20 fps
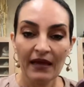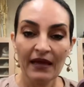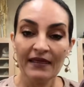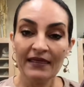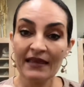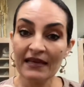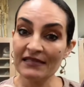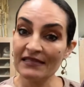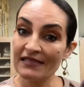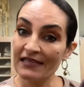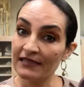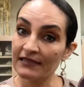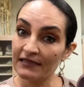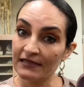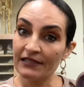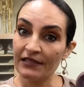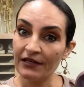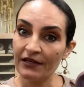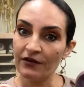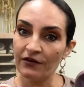This is the
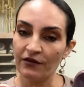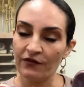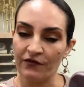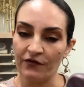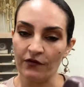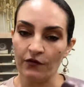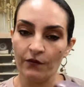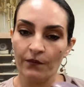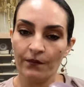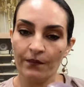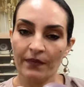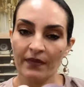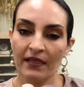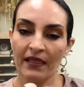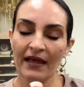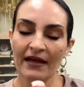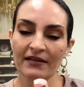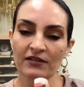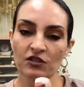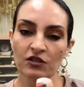anterior view.
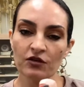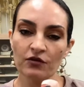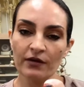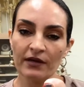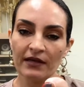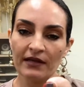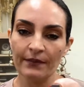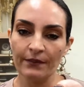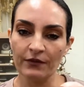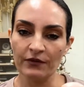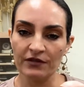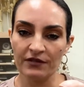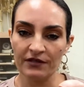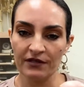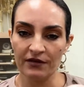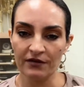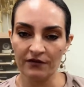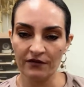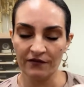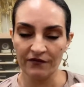Let's look in the
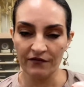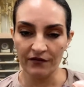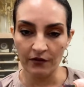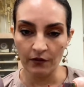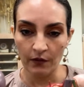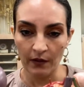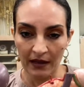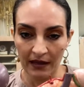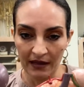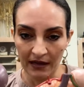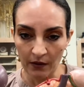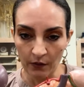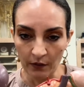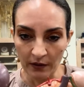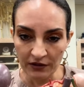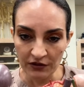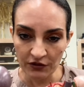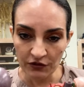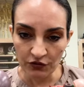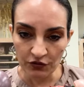posterior view and I
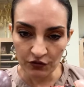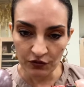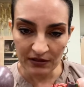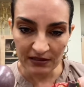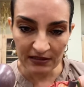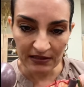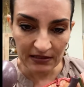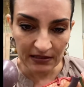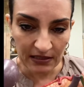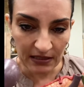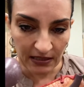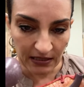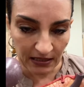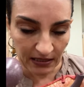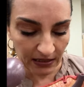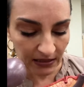want you to see